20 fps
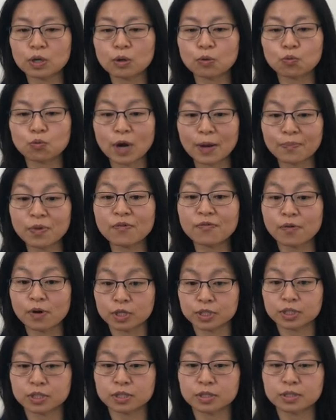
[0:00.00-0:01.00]
wrapper
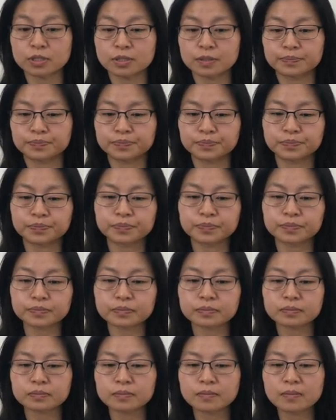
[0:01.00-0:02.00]
functions.
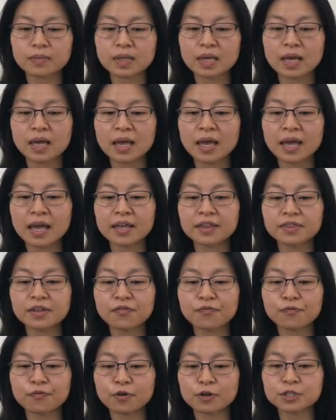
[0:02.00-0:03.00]
And the
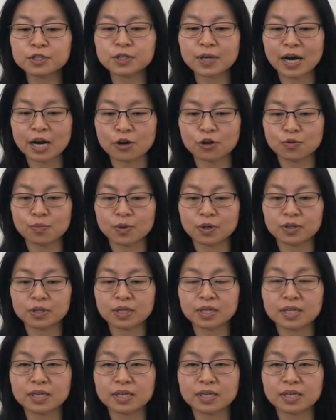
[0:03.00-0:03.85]
first argument